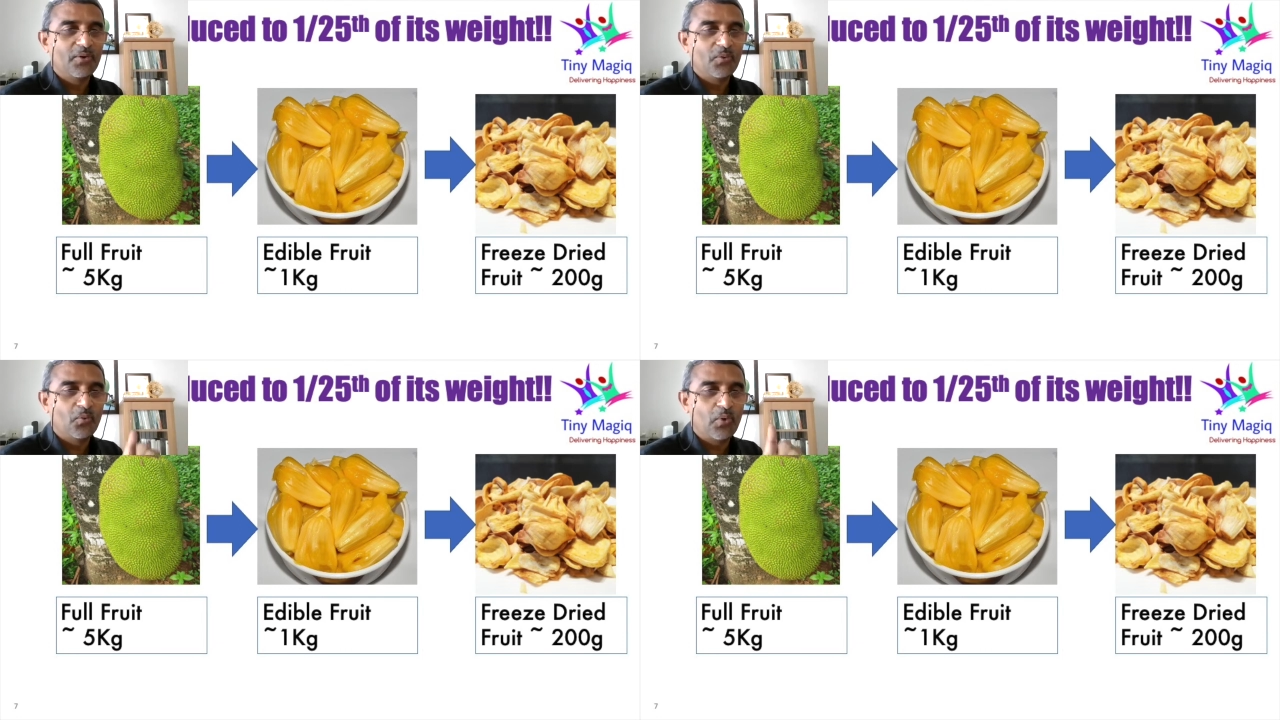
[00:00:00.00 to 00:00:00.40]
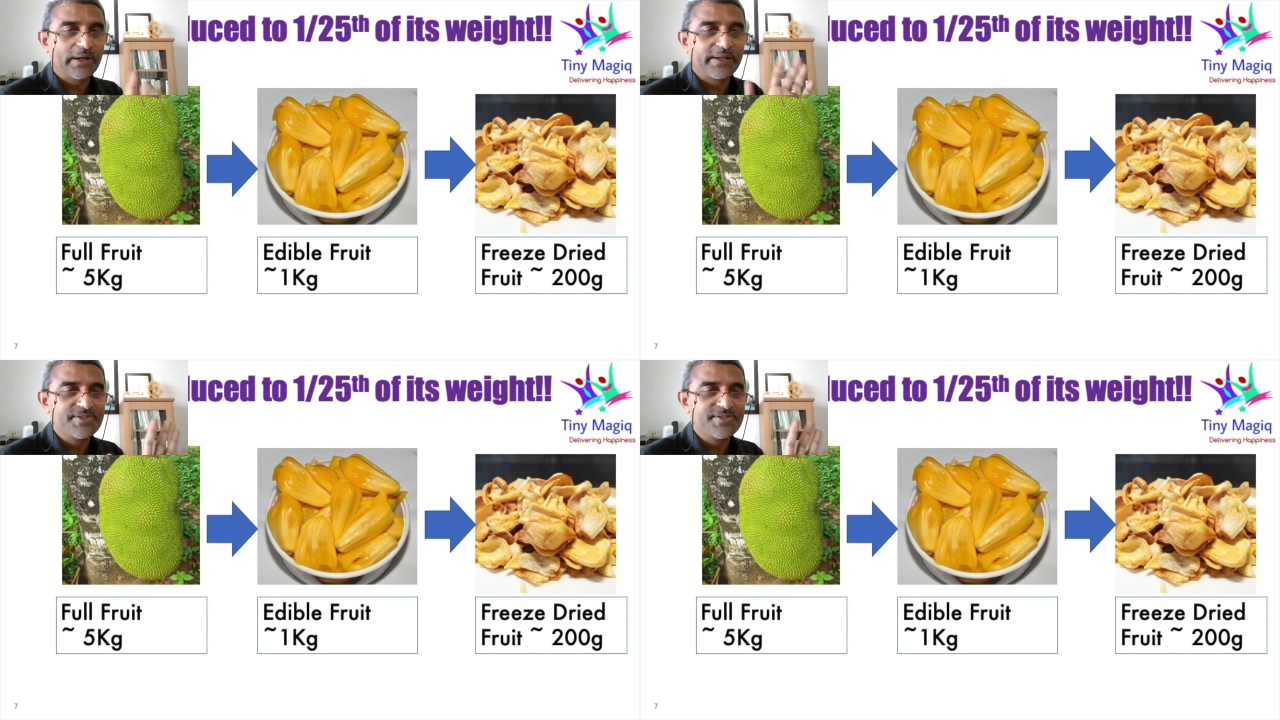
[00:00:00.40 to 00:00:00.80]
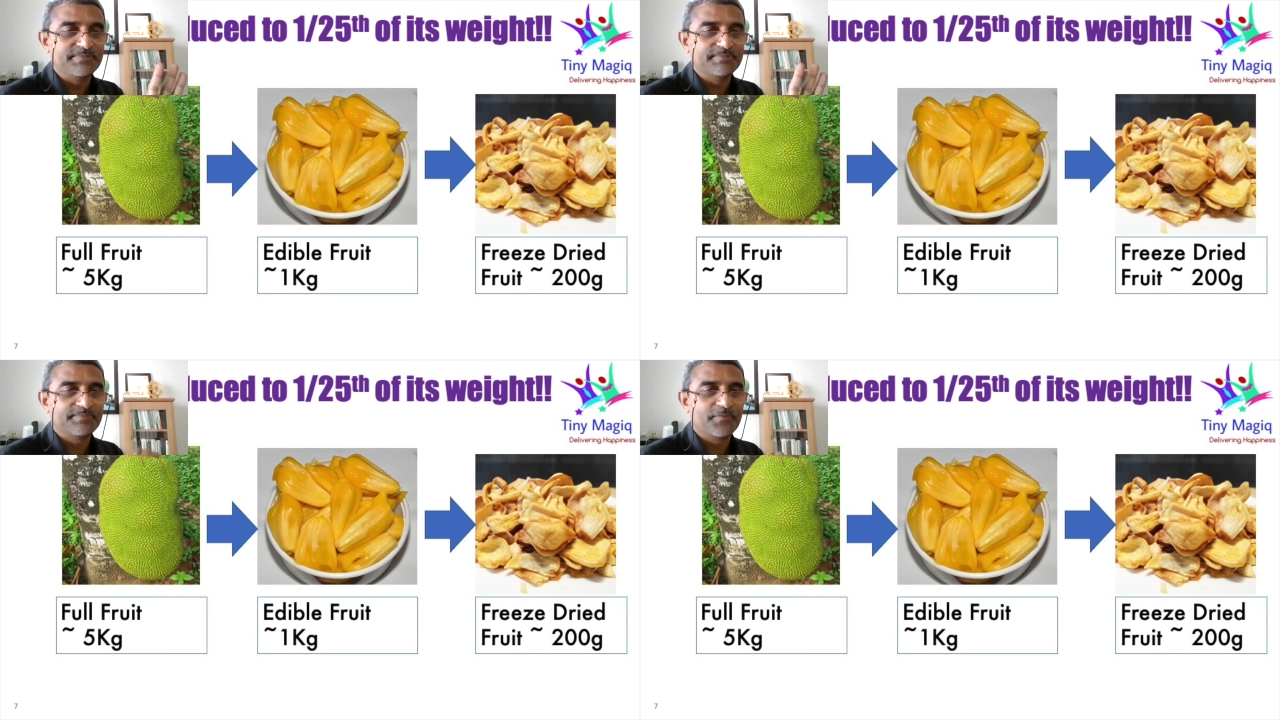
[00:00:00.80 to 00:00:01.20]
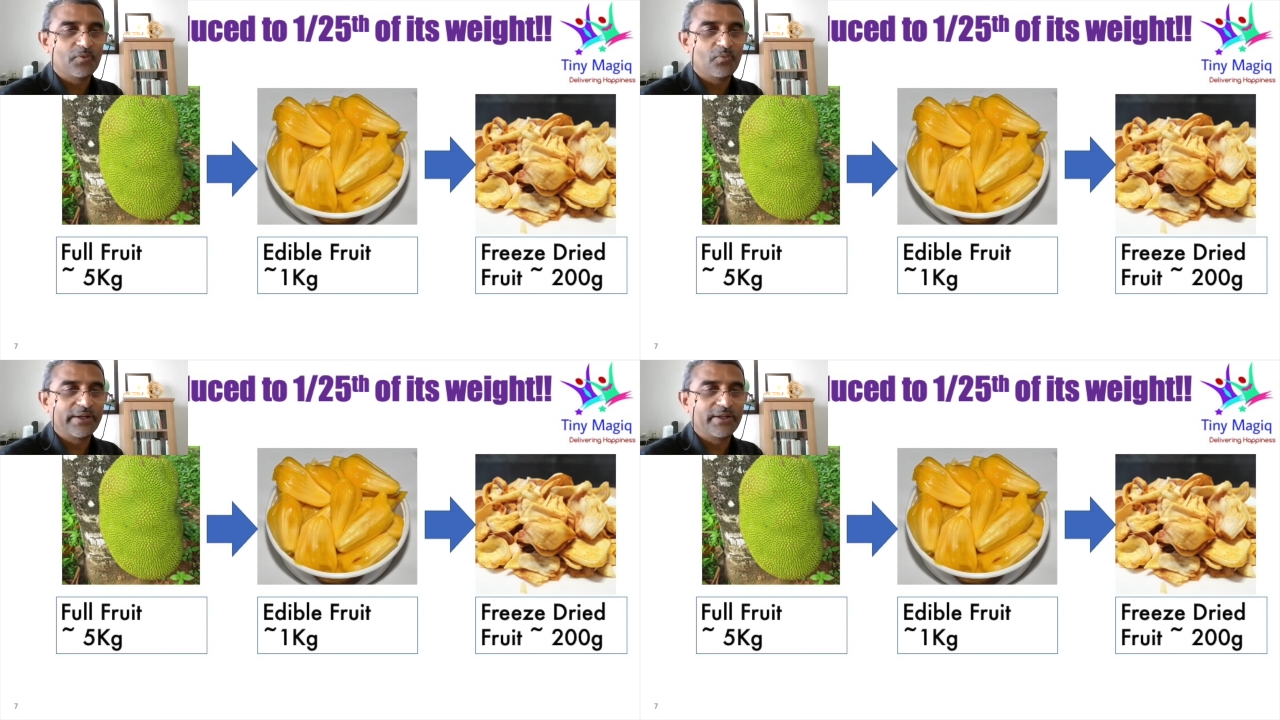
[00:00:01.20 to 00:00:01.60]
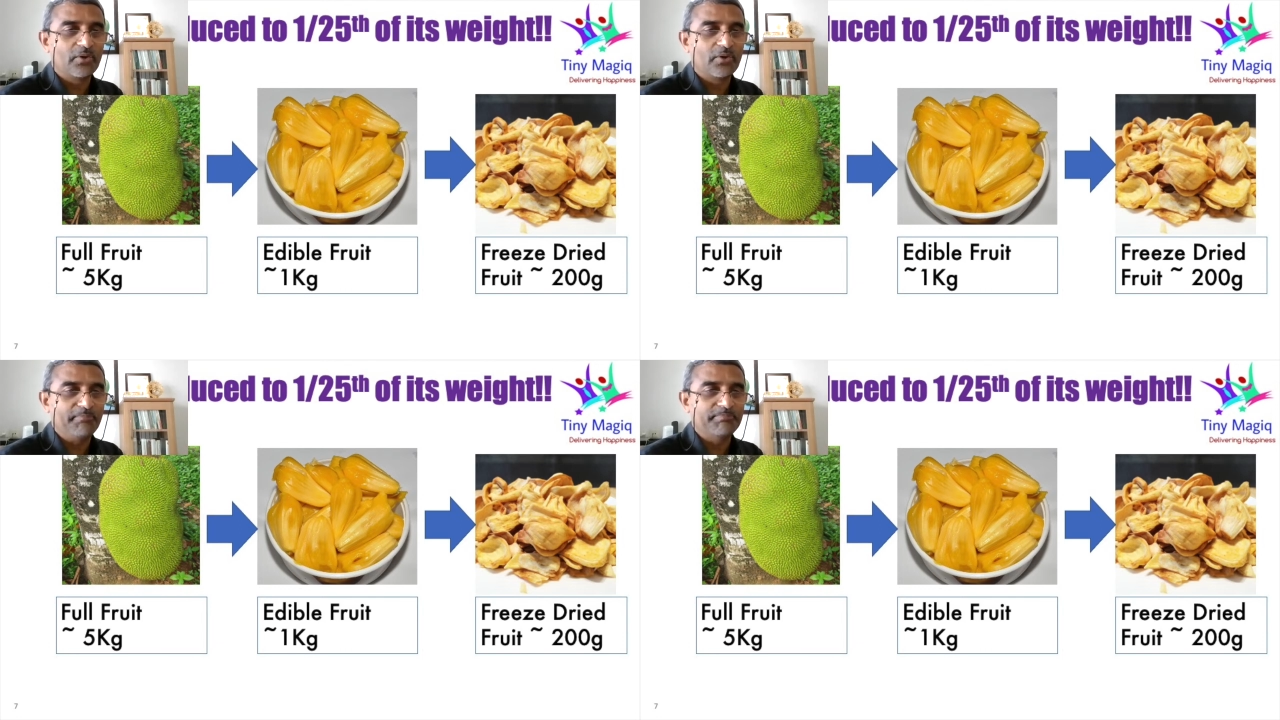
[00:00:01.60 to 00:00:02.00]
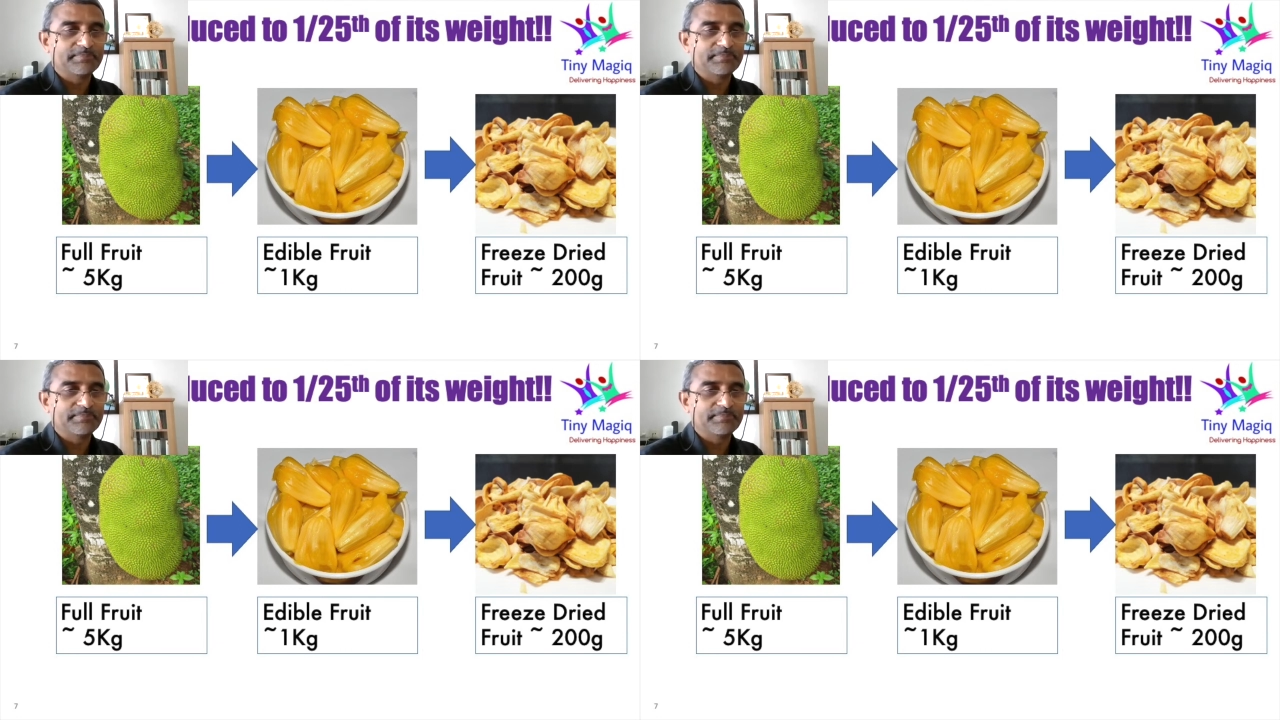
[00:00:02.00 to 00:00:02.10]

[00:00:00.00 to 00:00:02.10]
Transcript: 1 kg, 1 kilogram.